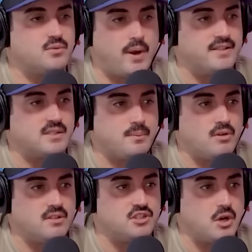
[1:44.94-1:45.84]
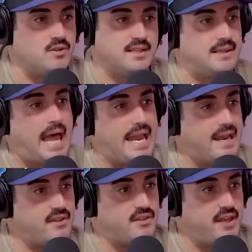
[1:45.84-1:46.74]
way to support the show is to
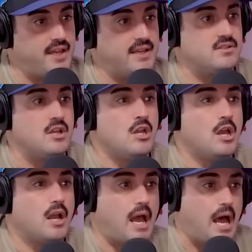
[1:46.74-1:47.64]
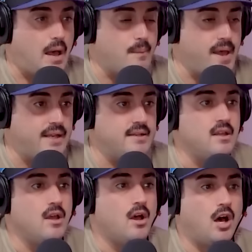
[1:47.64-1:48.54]
like things, comment
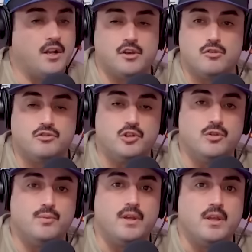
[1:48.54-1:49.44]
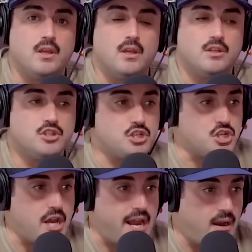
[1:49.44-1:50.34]
on YouTube, share the show,
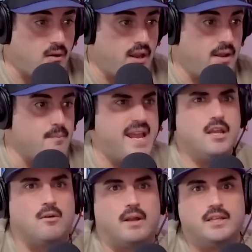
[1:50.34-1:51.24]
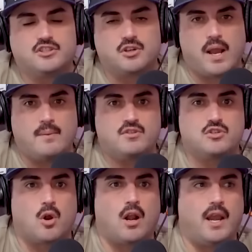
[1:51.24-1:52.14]
share it, make it your Instagram
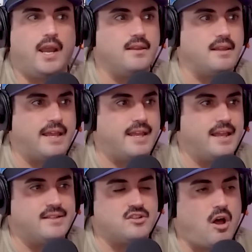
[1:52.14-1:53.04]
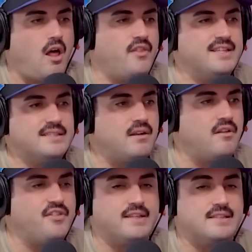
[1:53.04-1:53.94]
story. Like it's all these little
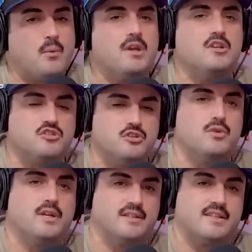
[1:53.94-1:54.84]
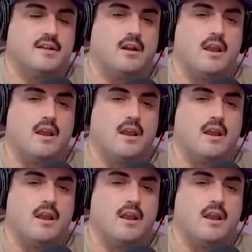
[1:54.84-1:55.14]
things that we do consider